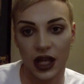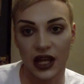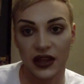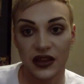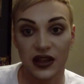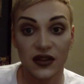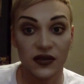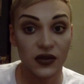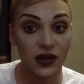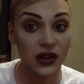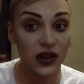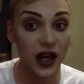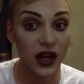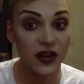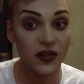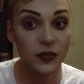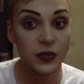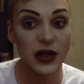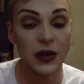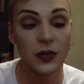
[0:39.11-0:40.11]
I think for a
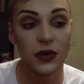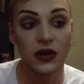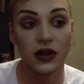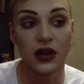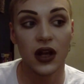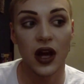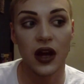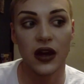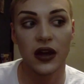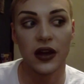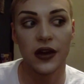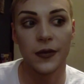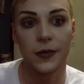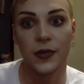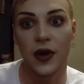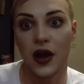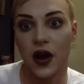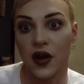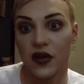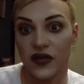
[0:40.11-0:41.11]
lot of people,
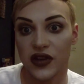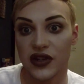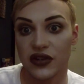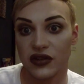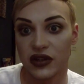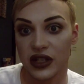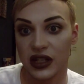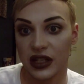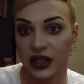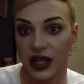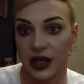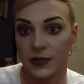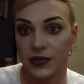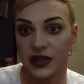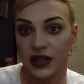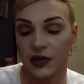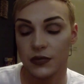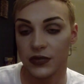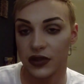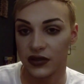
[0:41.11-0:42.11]
overdrawing your
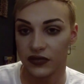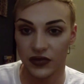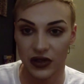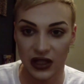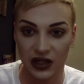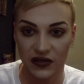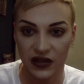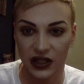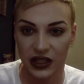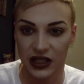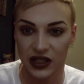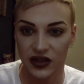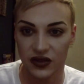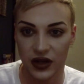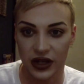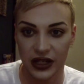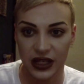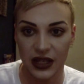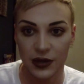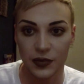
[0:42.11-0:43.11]
lips can be really
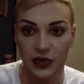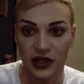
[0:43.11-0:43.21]
tricky,